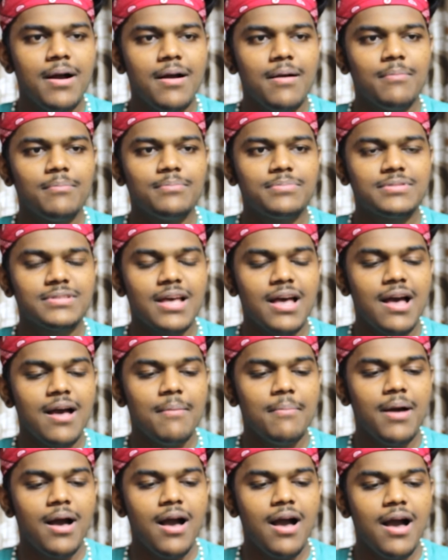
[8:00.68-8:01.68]
bum
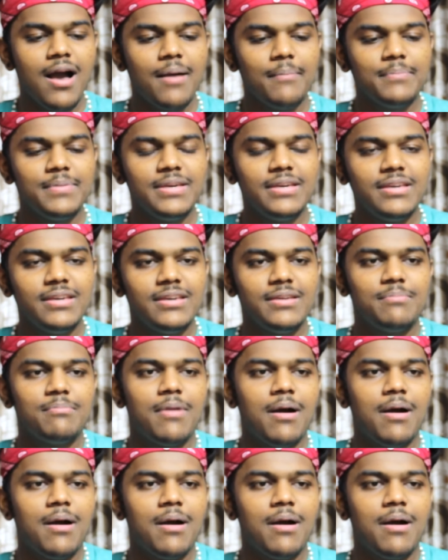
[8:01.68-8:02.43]
sababi,